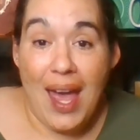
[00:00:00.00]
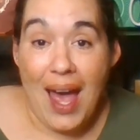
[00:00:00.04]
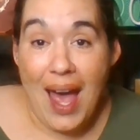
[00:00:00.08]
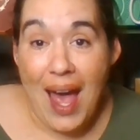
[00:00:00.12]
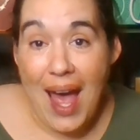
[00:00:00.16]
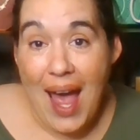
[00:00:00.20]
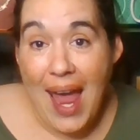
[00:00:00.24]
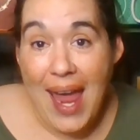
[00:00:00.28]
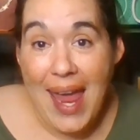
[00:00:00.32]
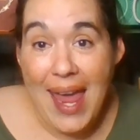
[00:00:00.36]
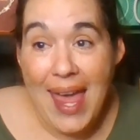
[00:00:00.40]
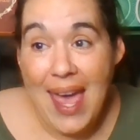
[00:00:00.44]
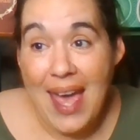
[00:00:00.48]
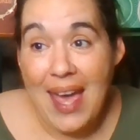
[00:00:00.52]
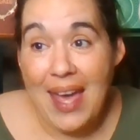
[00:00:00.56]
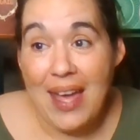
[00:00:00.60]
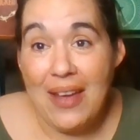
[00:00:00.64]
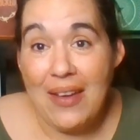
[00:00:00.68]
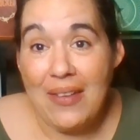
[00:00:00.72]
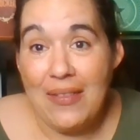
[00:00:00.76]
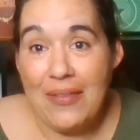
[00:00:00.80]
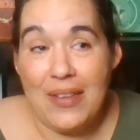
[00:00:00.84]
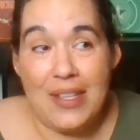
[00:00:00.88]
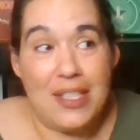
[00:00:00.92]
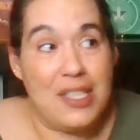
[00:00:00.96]

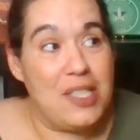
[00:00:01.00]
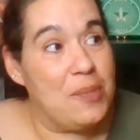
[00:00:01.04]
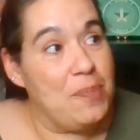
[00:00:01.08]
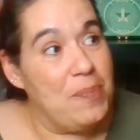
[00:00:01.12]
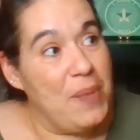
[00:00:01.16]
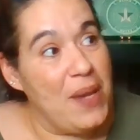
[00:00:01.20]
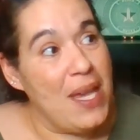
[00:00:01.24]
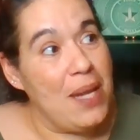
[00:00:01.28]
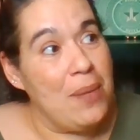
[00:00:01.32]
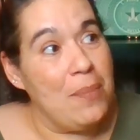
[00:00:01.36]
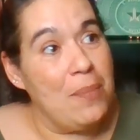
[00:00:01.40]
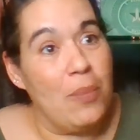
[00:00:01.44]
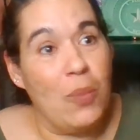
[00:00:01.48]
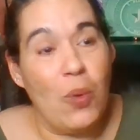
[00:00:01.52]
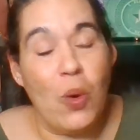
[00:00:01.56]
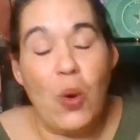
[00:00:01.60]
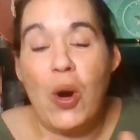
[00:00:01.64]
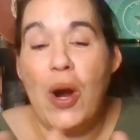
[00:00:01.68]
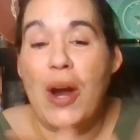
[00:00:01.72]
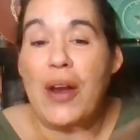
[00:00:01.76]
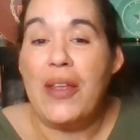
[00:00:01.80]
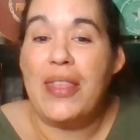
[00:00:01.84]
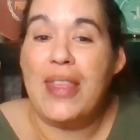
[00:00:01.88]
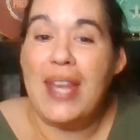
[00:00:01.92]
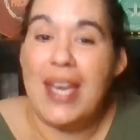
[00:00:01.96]
it's been
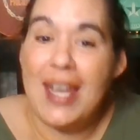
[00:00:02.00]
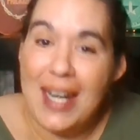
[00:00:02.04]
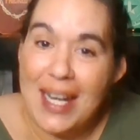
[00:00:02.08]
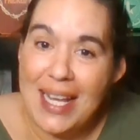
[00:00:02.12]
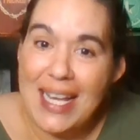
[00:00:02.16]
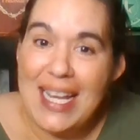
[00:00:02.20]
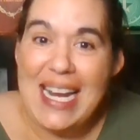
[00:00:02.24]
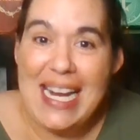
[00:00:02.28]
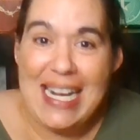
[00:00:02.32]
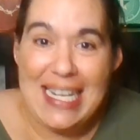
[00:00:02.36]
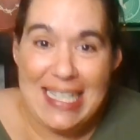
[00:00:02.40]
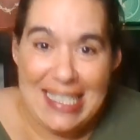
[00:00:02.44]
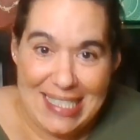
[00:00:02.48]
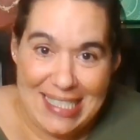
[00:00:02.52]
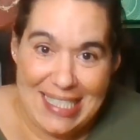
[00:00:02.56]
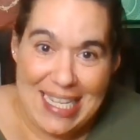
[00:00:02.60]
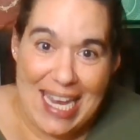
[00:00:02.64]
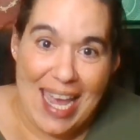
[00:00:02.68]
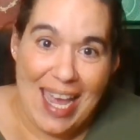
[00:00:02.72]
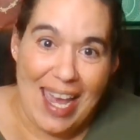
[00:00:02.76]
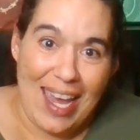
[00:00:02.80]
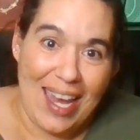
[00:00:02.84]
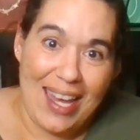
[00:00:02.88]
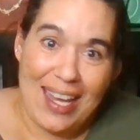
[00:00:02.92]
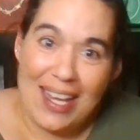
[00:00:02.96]
more than a
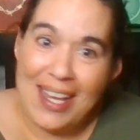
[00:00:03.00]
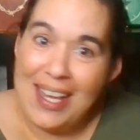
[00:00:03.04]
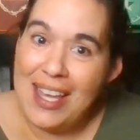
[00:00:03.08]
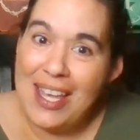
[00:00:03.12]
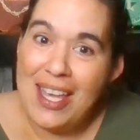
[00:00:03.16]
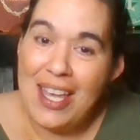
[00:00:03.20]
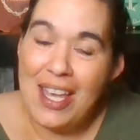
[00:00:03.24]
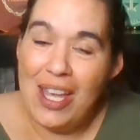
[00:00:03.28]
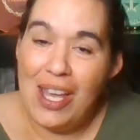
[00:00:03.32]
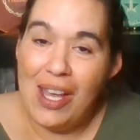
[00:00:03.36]
day